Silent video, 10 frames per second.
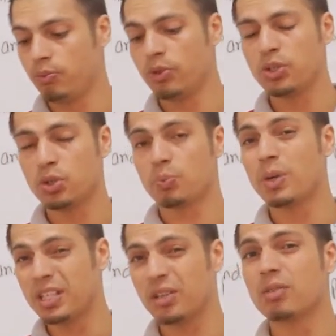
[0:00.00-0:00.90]
We use
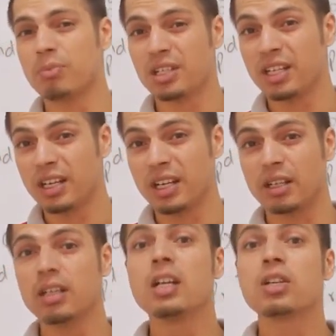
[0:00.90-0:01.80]
particular
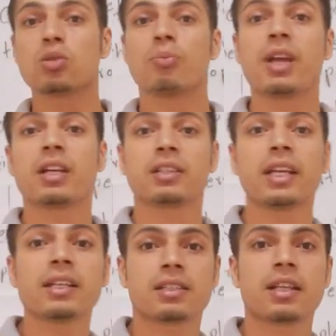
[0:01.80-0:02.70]
material to make
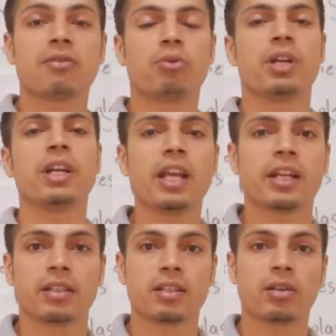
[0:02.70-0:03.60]
things that we
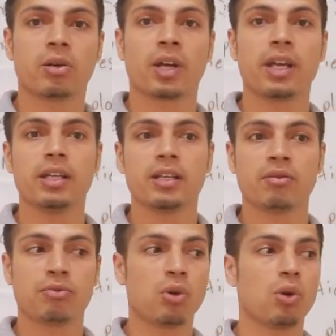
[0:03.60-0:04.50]
need.
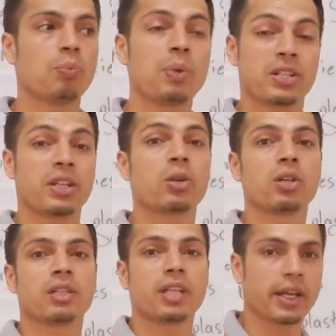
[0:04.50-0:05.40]
Okay, for
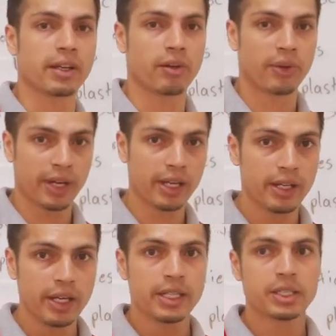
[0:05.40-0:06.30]
particular thing.
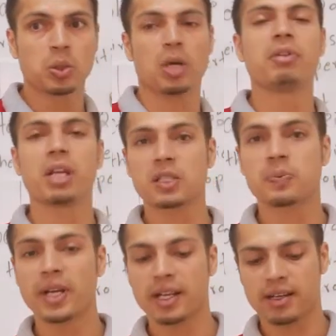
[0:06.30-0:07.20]
Okay, so I will
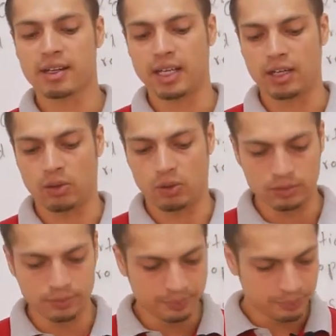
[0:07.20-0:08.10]
explain it later on.